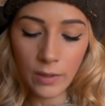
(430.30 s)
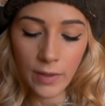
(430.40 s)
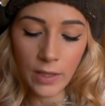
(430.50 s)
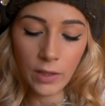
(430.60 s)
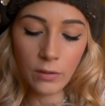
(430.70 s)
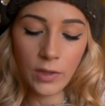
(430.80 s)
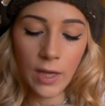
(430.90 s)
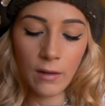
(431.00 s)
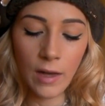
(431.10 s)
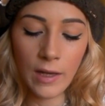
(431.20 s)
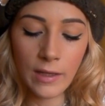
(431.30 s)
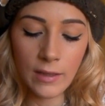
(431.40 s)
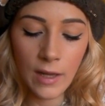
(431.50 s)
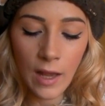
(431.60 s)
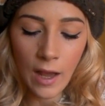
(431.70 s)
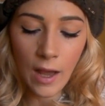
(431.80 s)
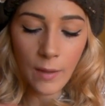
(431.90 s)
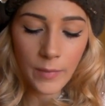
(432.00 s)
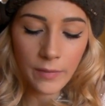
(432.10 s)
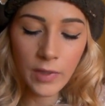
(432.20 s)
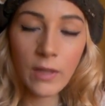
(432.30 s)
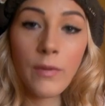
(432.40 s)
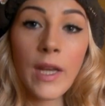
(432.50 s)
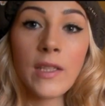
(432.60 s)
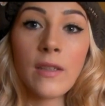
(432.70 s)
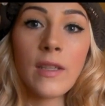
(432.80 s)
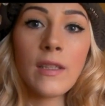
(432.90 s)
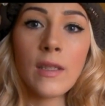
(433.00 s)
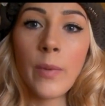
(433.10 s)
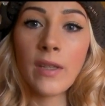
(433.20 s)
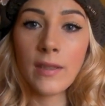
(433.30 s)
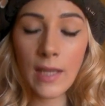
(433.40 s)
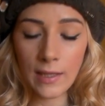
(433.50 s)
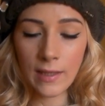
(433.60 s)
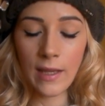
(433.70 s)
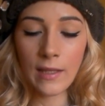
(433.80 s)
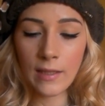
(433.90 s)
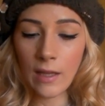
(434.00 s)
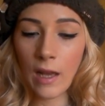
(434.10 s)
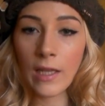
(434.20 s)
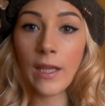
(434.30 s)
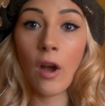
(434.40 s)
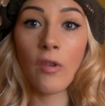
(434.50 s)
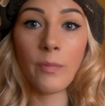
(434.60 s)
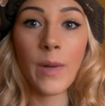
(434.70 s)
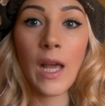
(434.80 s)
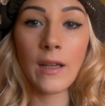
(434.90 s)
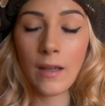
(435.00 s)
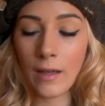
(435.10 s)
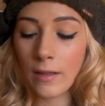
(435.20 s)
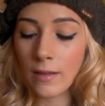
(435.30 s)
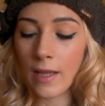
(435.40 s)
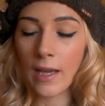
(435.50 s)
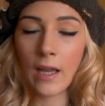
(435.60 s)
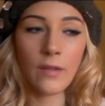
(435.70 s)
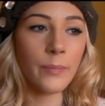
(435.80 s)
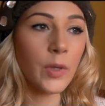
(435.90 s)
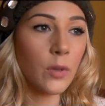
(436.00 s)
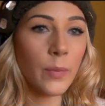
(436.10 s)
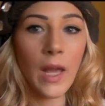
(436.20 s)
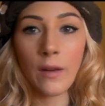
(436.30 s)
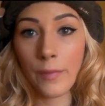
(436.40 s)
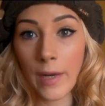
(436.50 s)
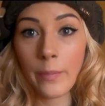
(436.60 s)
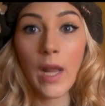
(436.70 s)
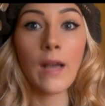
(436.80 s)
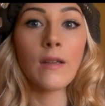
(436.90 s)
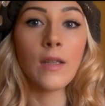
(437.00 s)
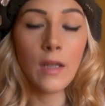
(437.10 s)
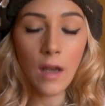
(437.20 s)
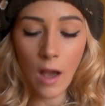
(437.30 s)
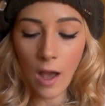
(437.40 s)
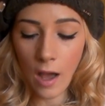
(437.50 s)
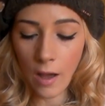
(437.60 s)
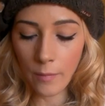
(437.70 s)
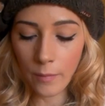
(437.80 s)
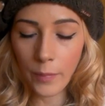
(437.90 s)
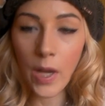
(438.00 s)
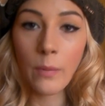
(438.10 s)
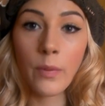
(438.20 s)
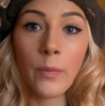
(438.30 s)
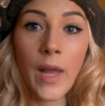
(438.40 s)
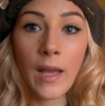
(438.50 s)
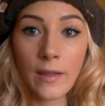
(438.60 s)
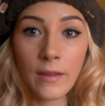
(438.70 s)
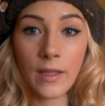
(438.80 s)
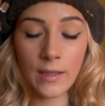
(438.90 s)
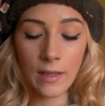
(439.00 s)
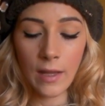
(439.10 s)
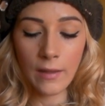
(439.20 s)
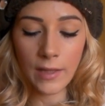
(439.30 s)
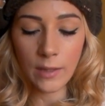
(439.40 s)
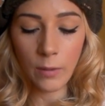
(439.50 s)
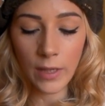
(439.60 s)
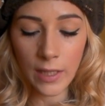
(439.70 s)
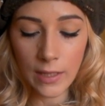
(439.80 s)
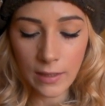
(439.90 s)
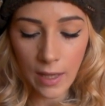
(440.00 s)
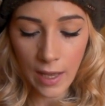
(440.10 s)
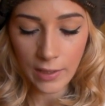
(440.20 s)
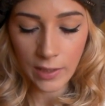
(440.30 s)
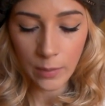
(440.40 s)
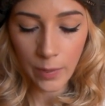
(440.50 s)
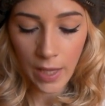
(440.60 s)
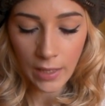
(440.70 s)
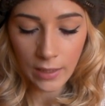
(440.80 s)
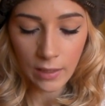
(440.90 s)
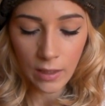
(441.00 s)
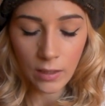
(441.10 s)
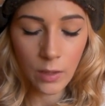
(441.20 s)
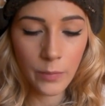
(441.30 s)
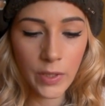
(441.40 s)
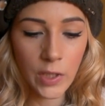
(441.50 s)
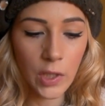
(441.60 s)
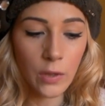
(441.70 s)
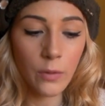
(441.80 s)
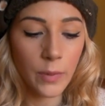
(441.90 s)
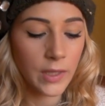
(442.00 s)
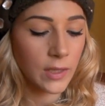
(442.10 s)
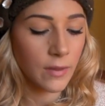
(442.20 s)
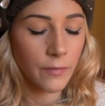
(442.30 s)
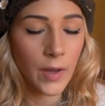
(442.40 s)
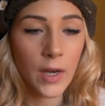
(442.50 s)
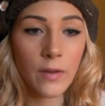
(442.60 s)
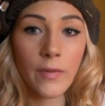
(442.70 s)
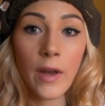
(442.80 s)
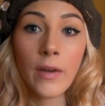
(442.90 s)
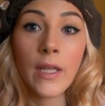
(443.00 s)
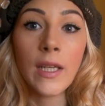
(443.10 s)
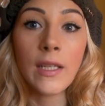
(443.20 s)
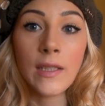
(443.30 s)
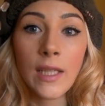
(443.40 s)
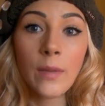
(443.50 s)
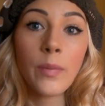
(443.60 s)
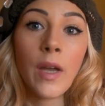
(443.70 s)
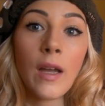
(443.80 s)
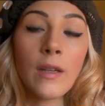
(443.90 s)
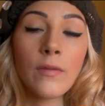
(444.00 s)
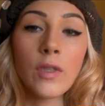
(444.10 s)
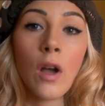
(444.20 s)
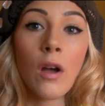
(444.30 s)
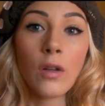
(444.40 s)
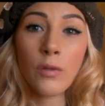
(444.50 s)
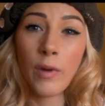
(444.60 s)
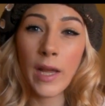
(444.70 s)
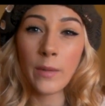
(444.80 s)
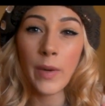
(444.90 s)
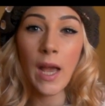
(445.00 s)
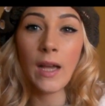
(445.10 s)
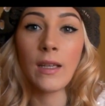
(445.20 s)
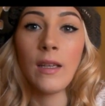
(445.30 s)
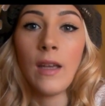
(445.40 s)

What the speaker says: of their new gel liners. They've done a range, I think there's about 6, and they're slightly off black colours. They're kind of blue black, red black, purple black and things like that. This one is Ashy Black number 2, which is a very, very deep kind of dark grey black,